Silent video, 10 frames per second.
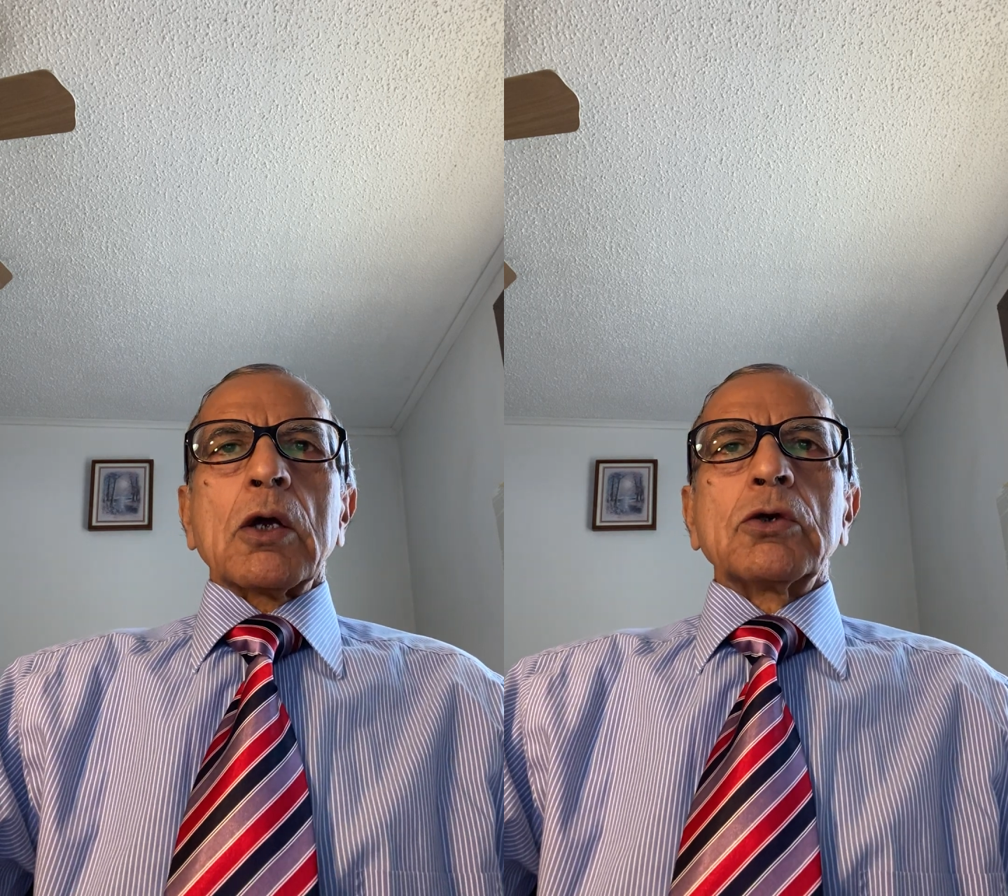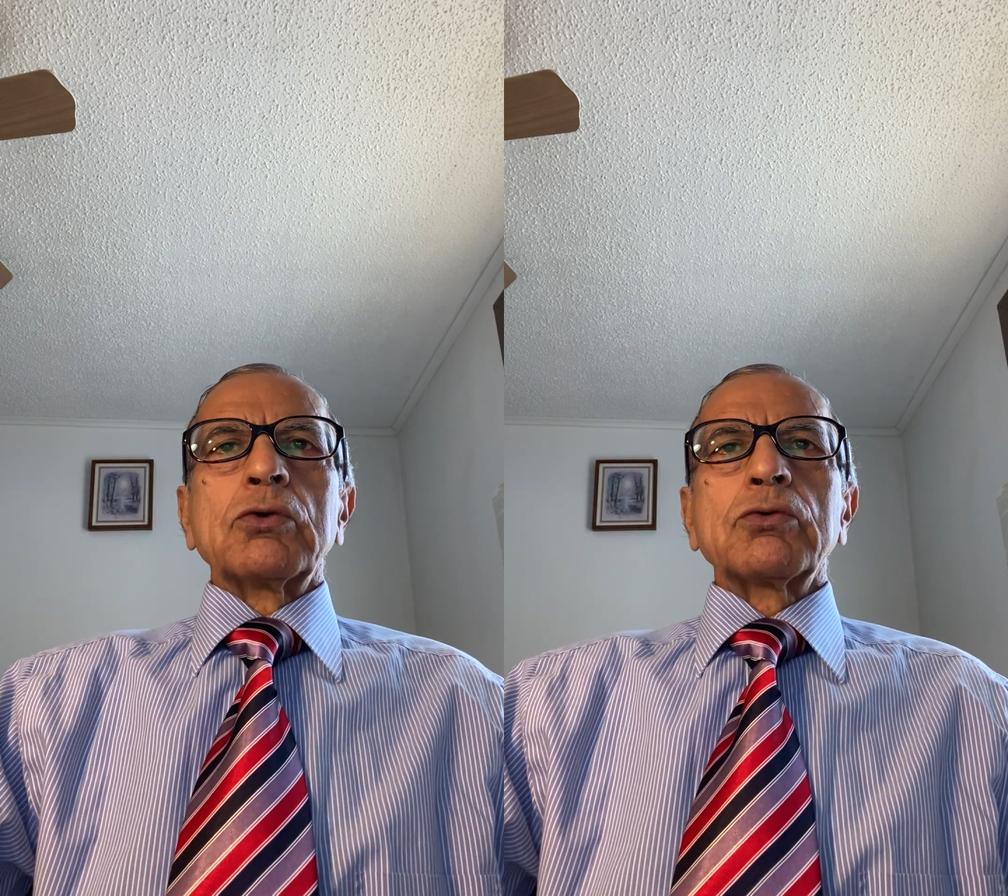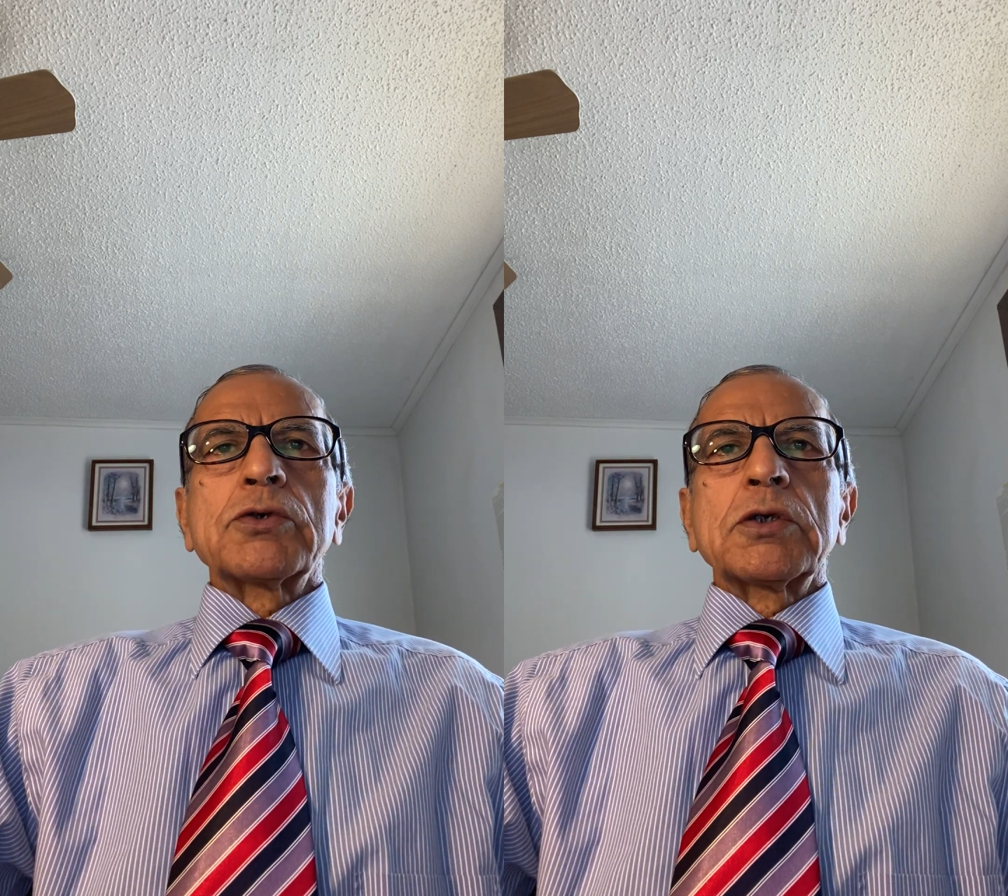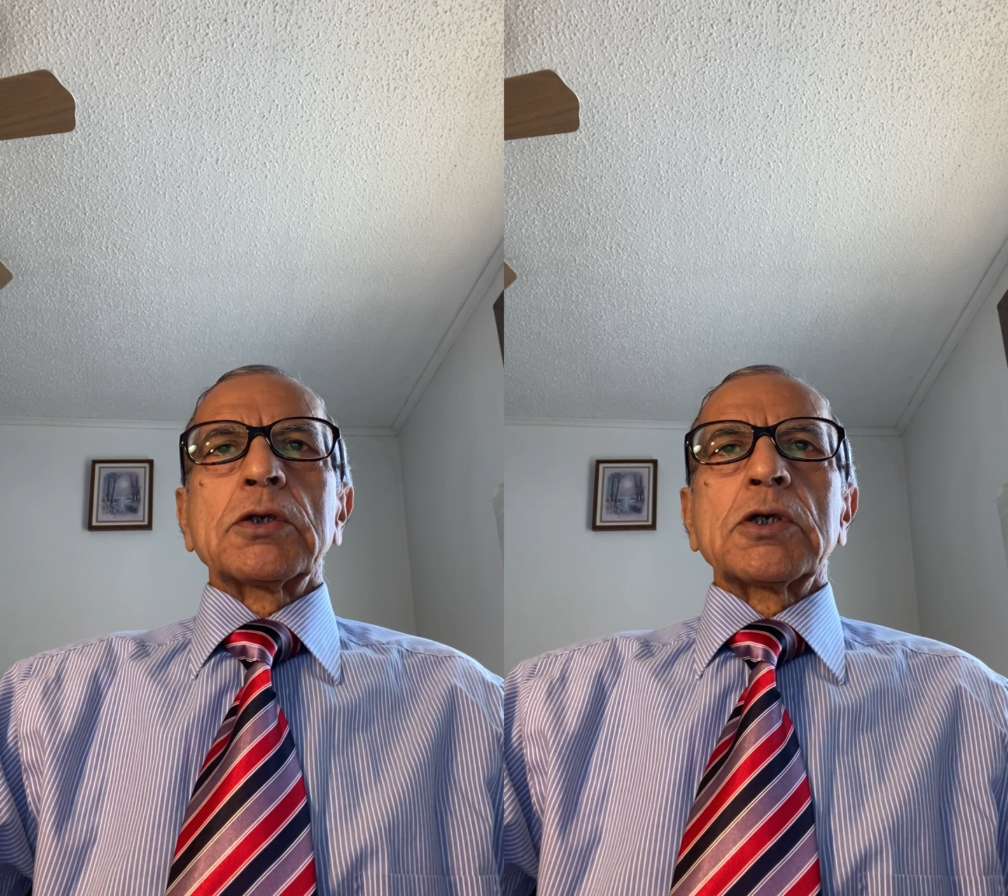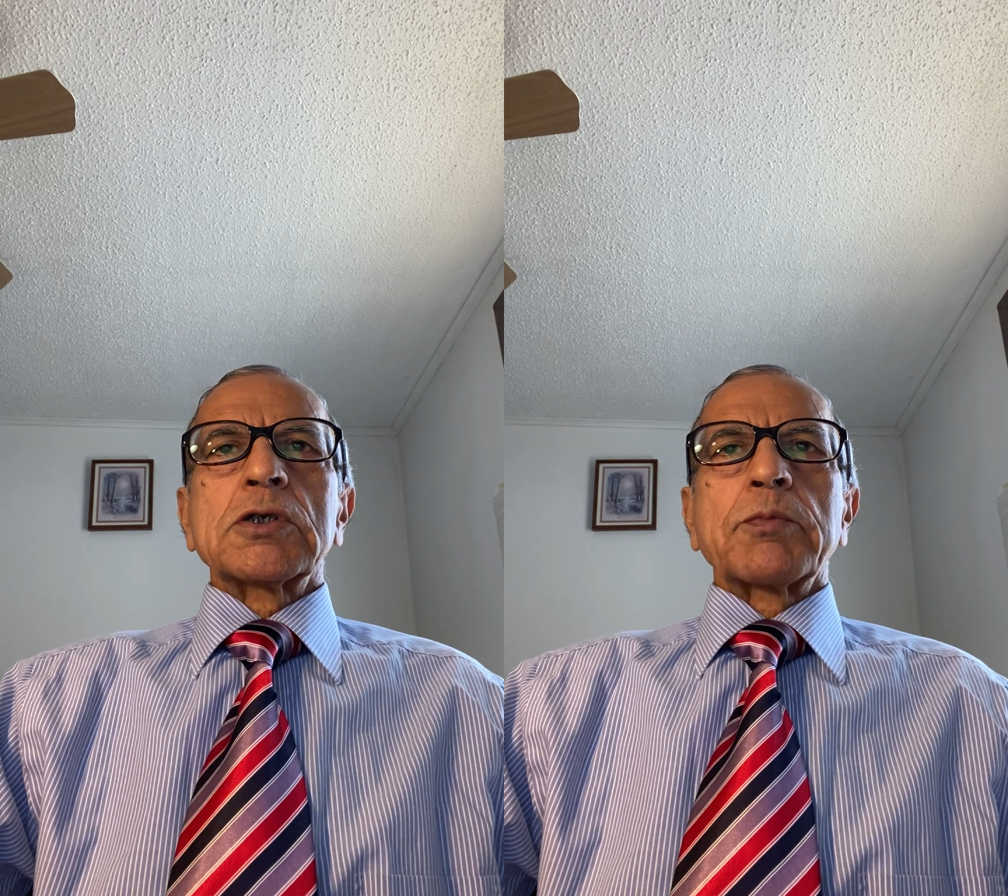Using
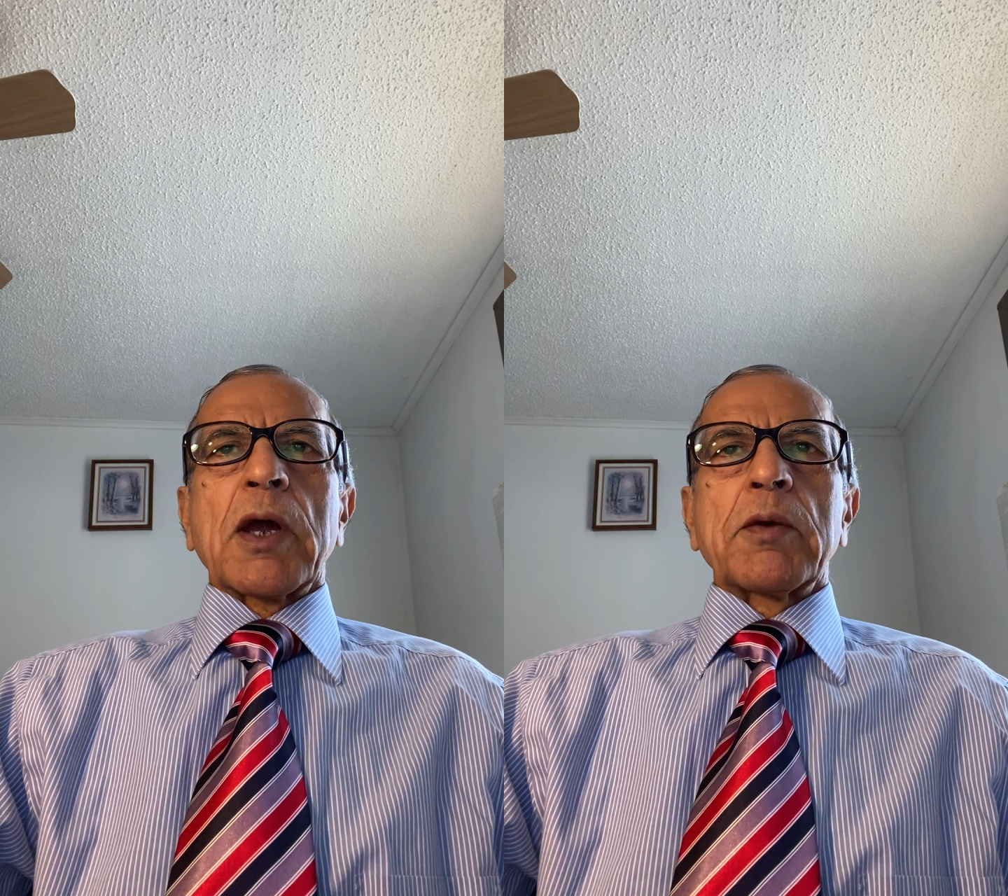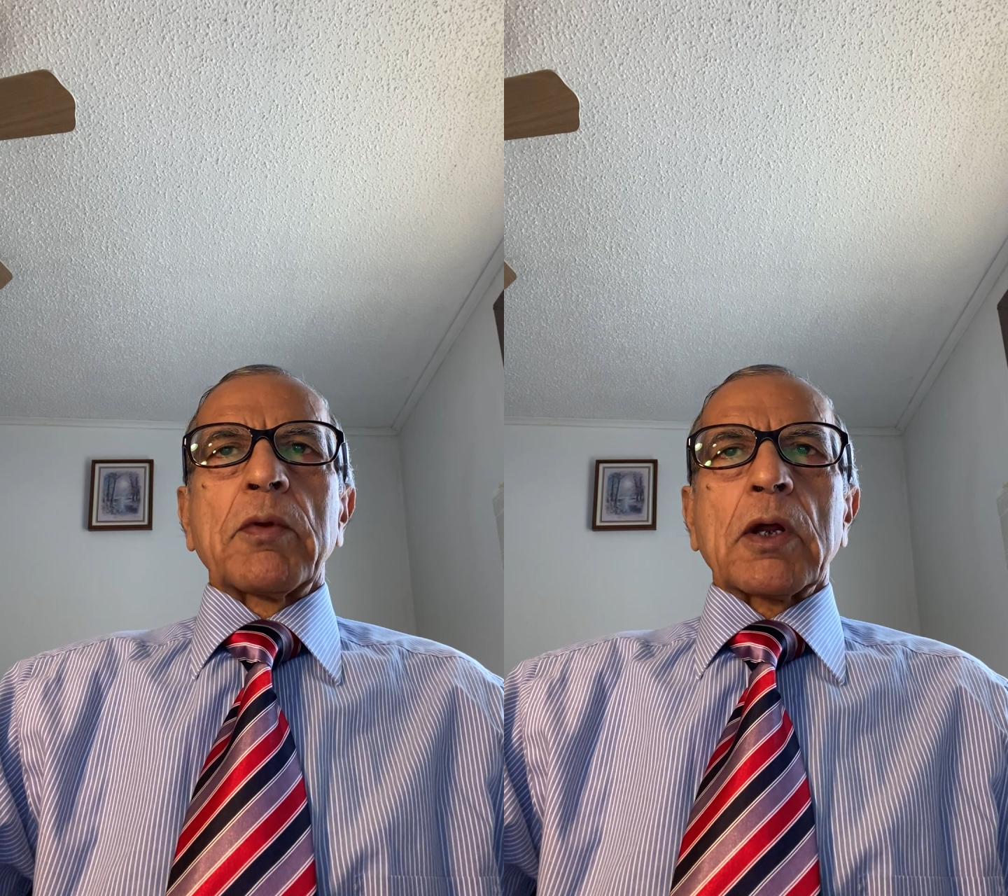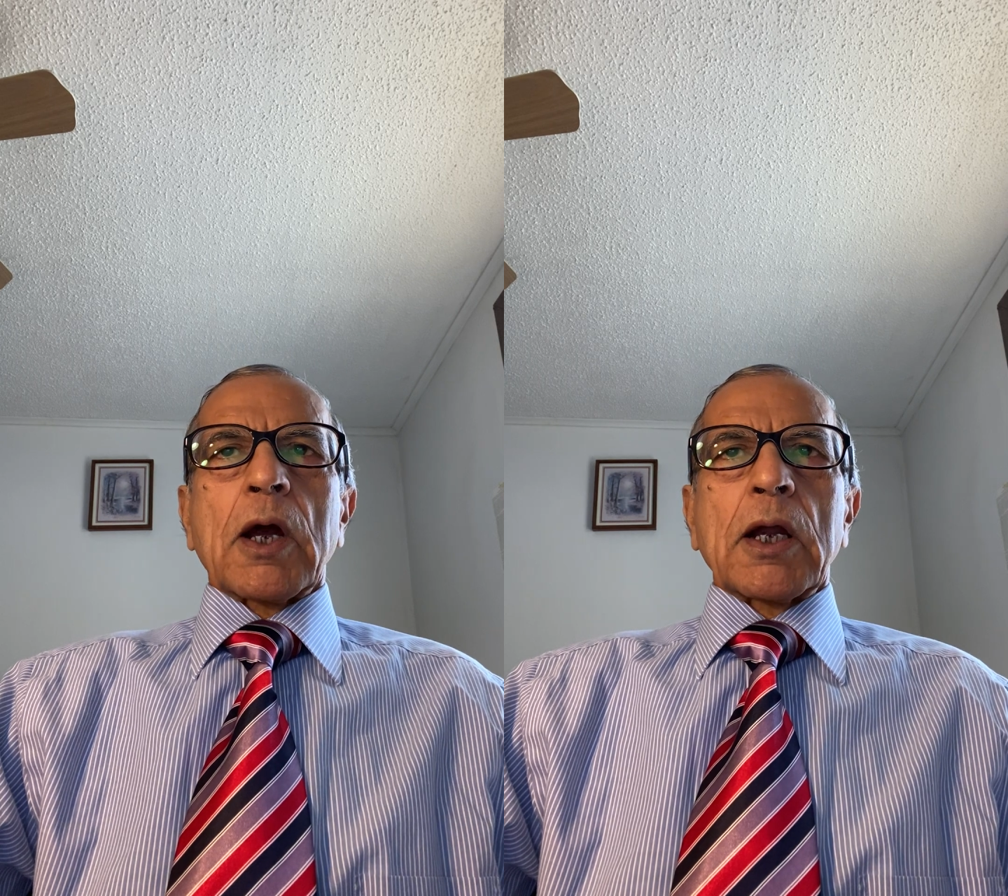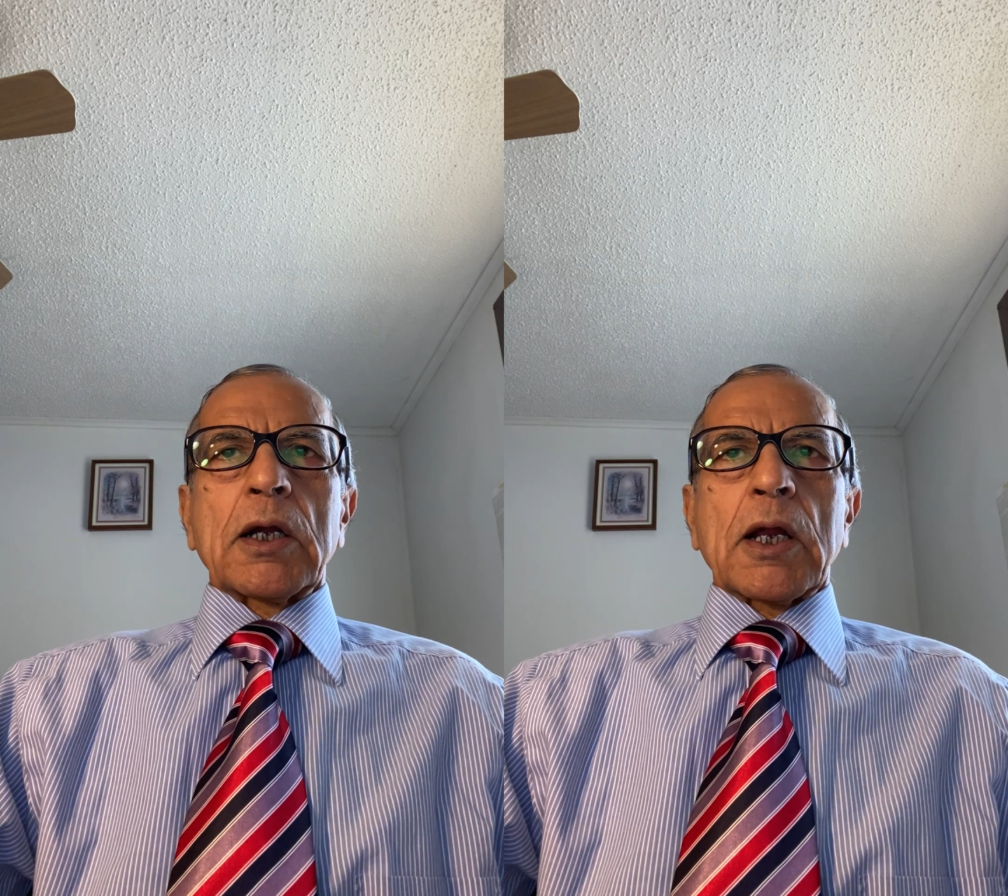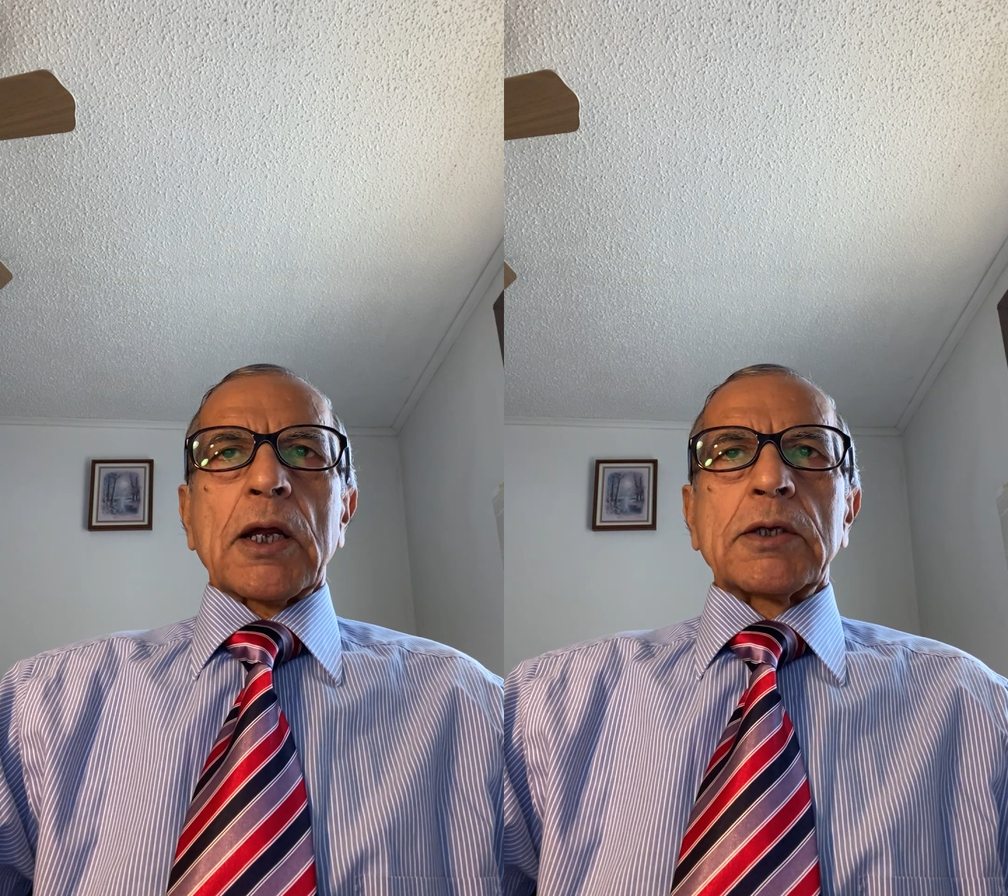these Bible
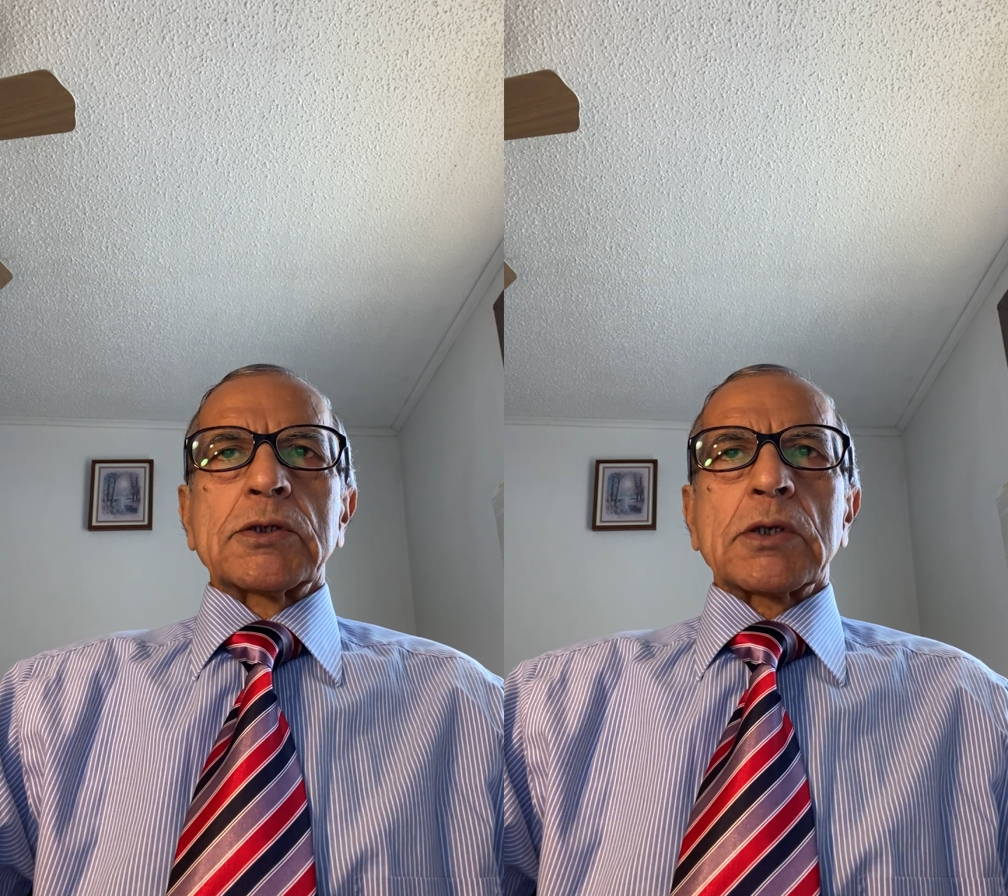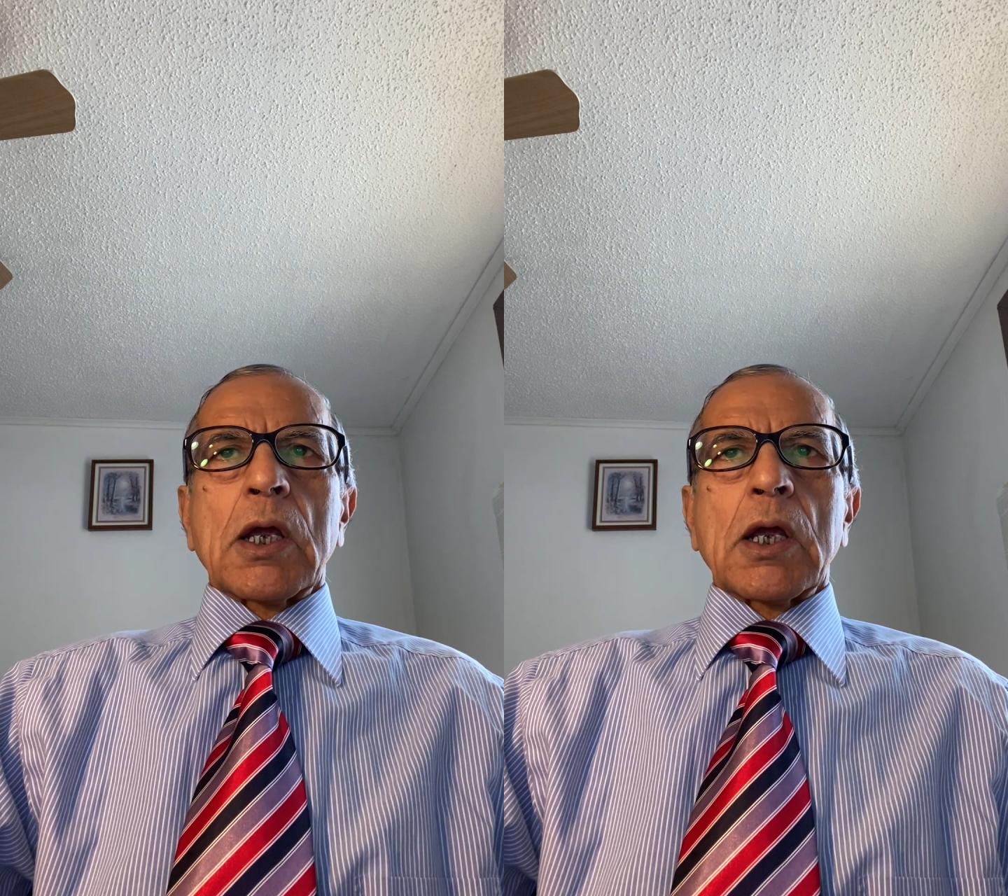guidelines